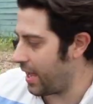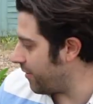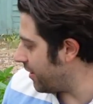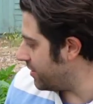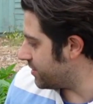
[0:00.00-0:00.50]
with
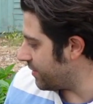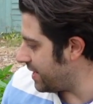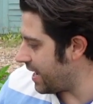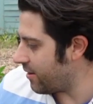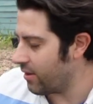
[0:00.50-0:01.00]
how those are
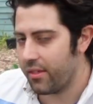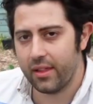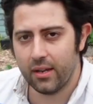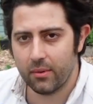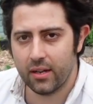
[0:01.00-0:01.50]
in now. I
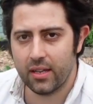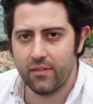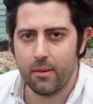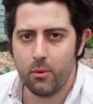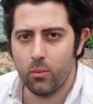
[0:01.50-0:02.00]
think I'm going to
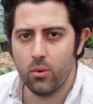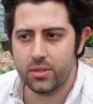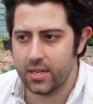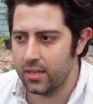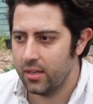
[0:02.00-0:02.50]
give them a
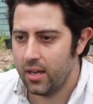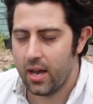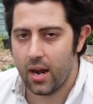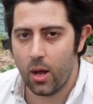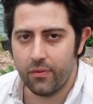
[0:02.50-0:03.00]
water,
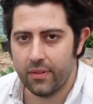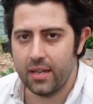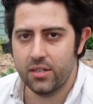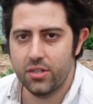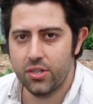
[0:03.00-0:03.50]
and hopefully
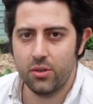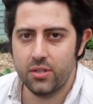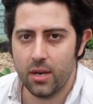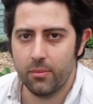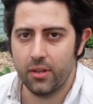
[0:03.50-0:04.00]
they should
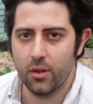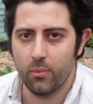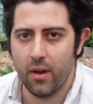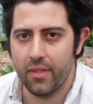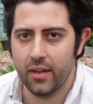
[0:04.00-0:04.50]
shoot up with the
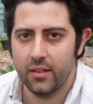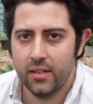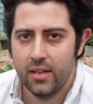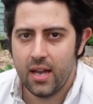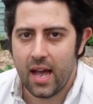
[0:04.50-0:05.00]
good weather,
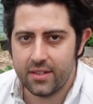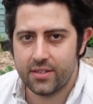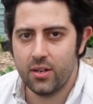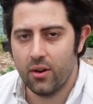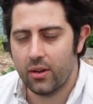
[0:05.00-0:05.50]
and
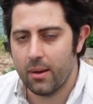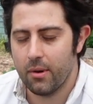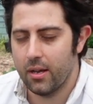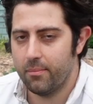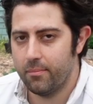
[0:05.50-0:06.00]
soon I'll get
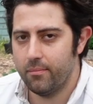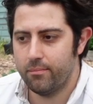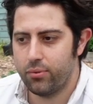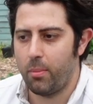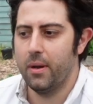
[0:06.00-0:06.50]
my
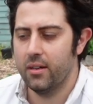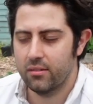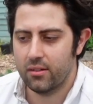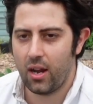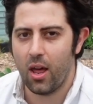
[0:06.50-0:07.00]
proper
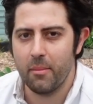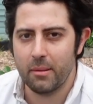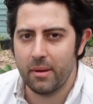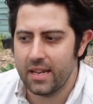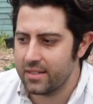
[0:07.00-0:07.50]

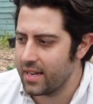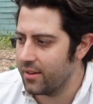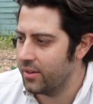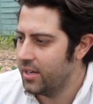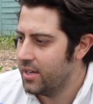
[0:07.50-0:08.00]
climbing beans
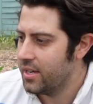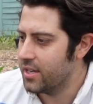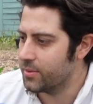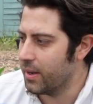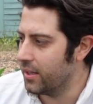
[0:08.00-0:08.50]
out
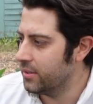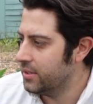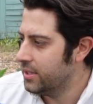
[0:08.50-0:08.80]
as well.